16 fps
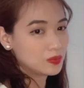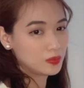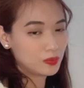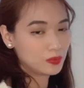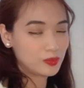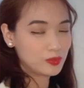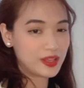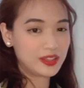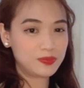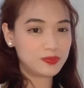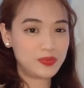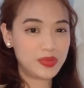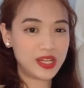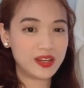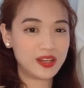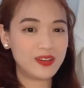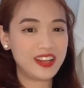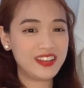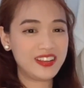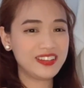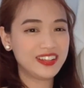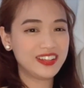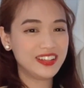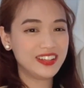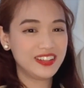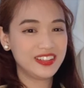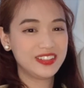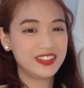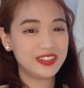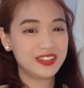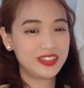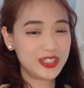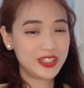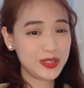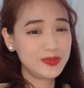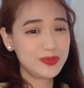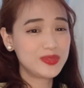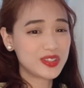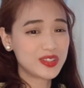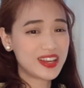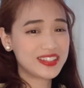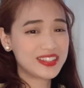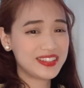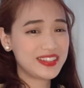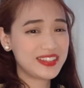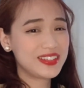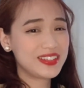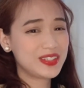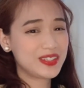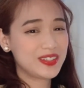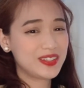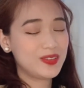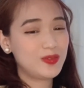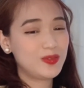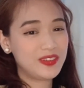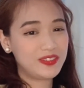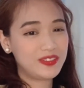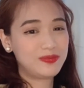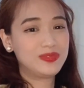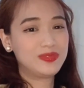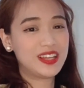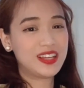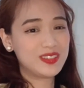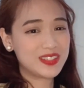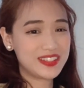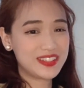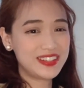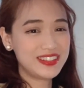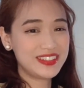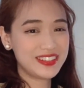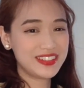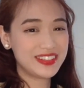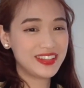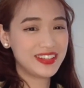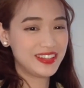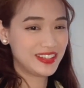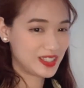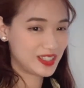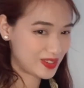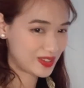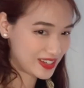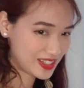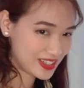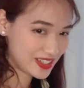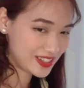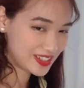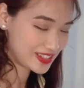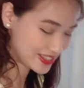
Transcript: when pairing tube dresses with blouses. Dress shirts.